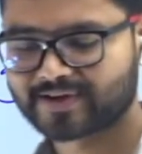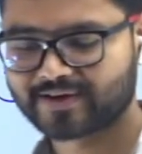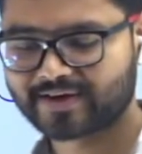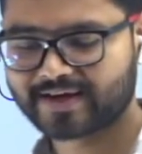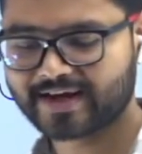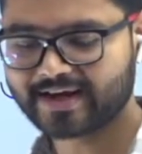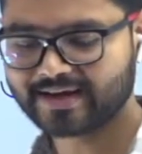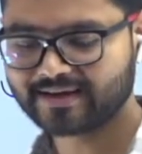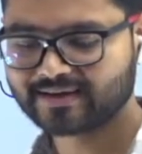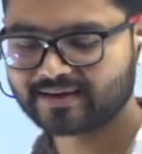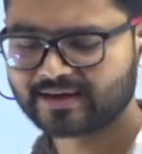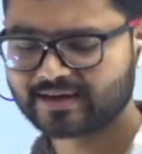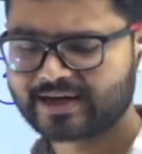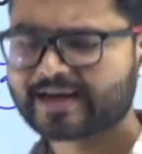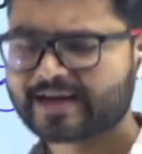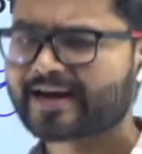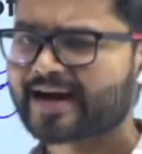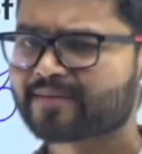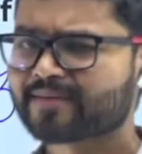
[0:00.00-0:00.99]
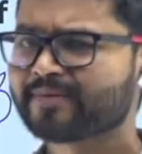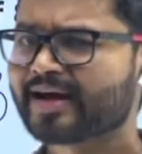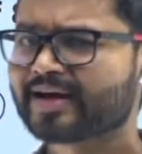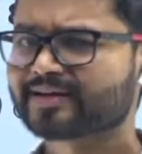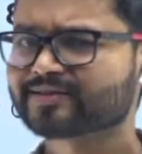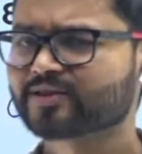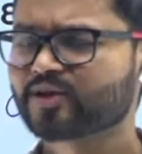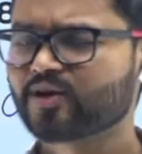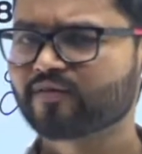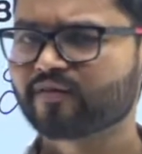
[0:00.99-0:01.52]
Okay. Let me
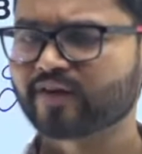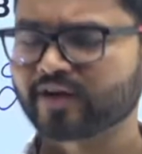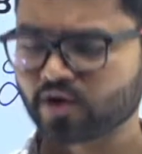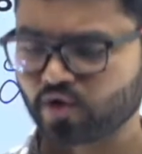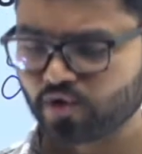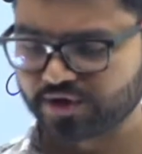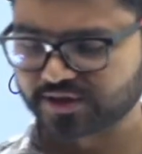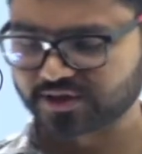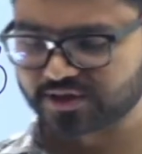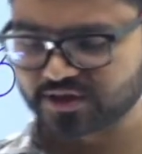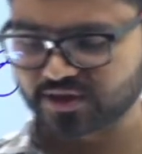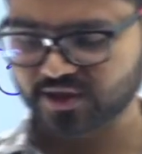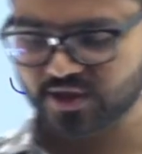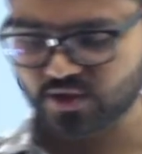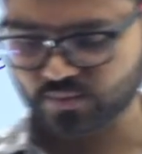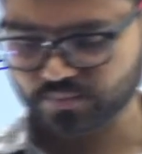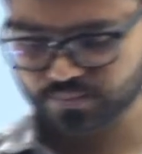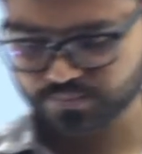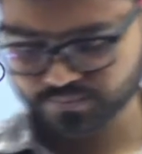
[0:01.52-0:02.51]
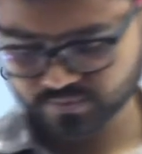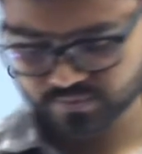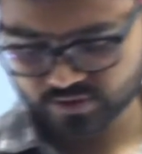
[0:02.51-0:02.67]
ask you one question now.